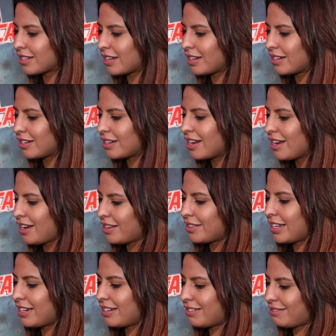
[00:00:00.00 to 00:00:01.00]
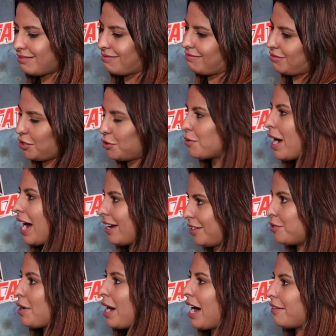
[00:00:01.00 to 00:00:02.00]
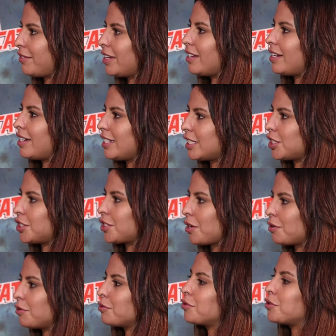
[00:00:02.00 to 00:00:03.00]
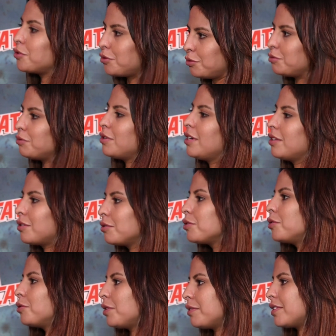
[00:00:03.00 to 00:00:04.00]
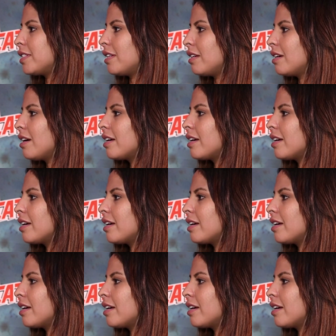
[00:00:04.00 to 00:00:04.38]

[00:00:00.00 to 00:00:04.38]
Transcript: then then you, ha you have it, and it's showed through through U F C.